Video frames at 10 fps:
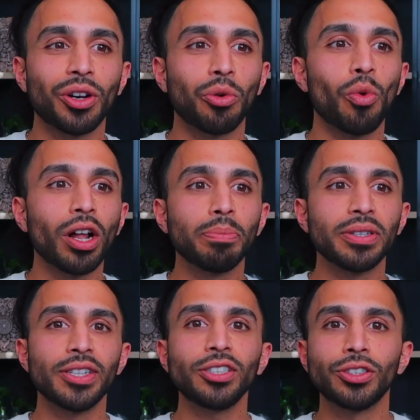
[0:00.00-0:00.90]
are well
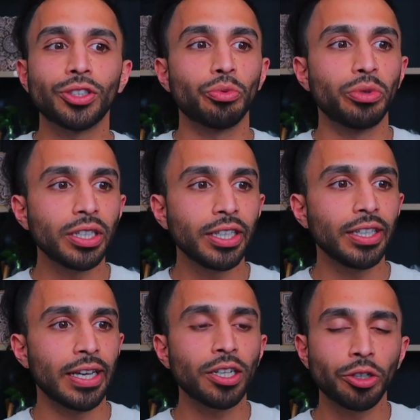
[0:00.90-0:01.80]
positioned to really
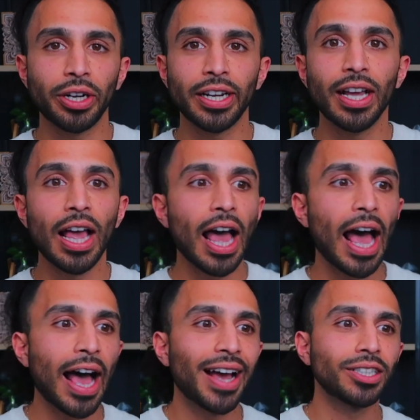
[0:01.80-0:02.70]
integrate
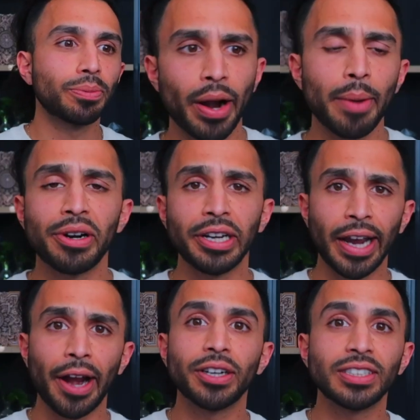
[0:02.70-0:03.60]
as primary
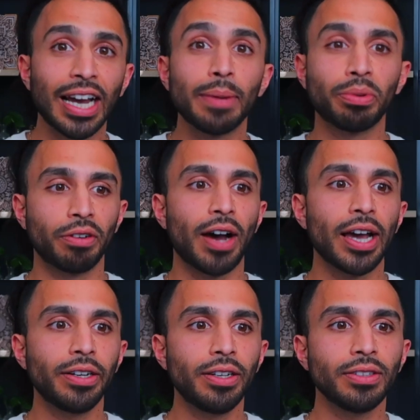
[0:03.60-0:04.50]
care type
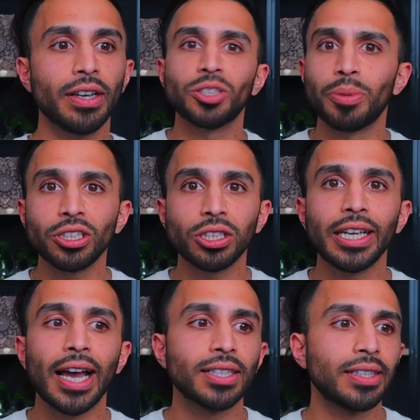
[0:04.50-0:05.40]
providers,
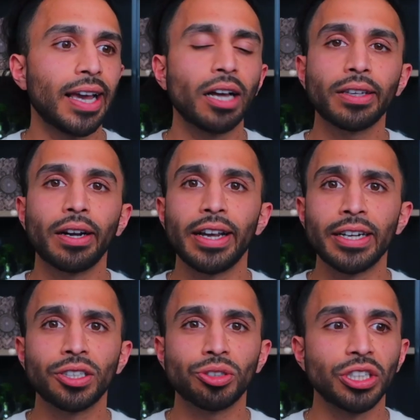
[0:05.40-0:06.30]
especially as the healthcare
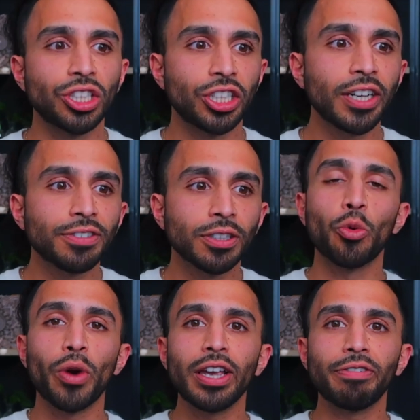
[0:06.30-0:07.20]
industry shifts
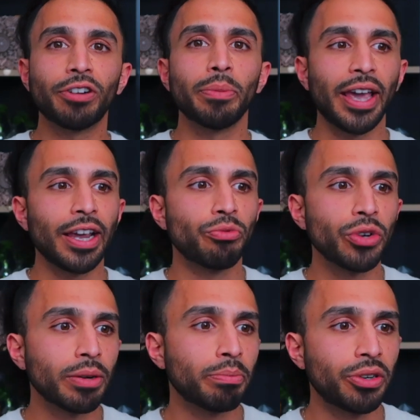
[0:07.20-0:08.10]
away from a
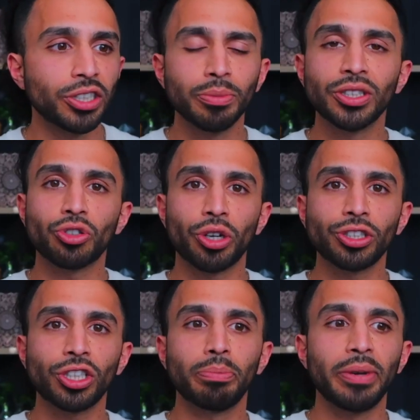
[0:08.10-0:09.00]
reimbursement
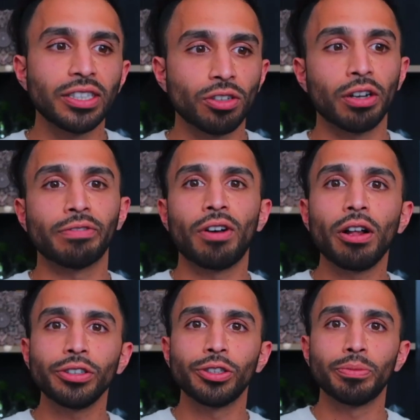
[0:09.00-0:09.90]
structure based on
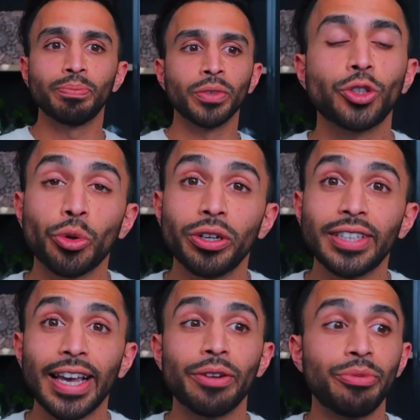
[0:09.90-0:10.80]
volume
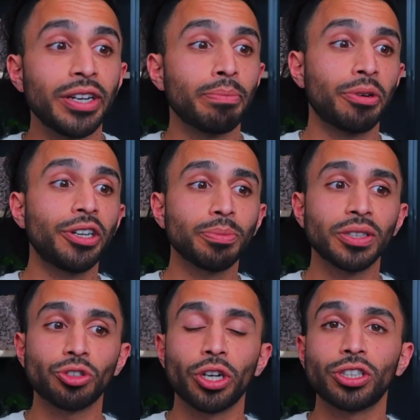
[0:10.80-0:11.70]
towards a
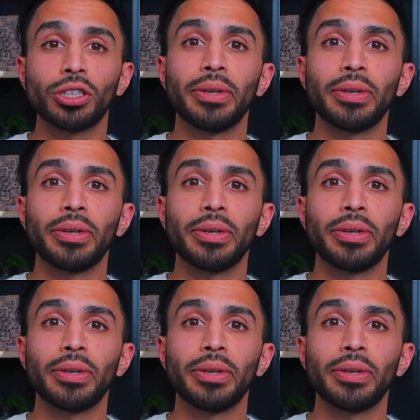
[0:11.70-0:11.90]
reimbursement structure